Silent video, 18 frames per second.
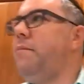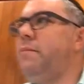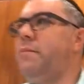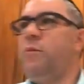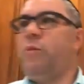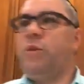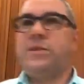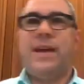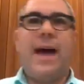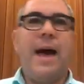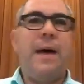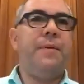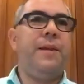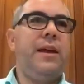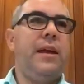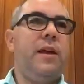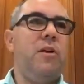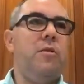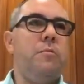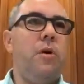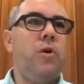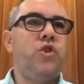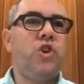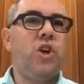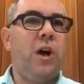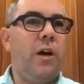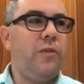what's happening here,
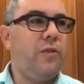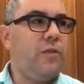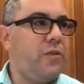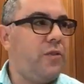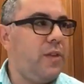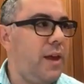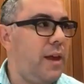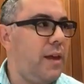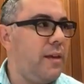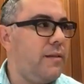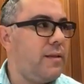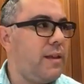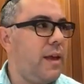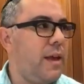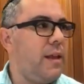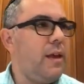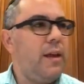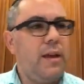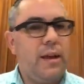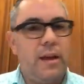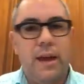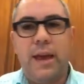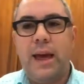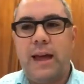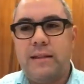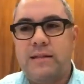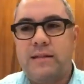Moshe understands that
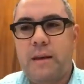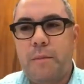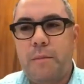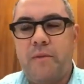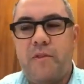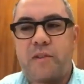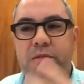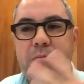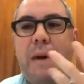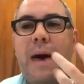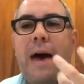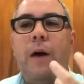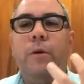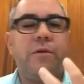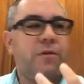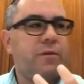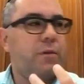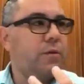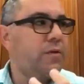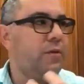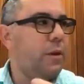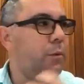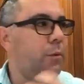he had some of his powers, so to say,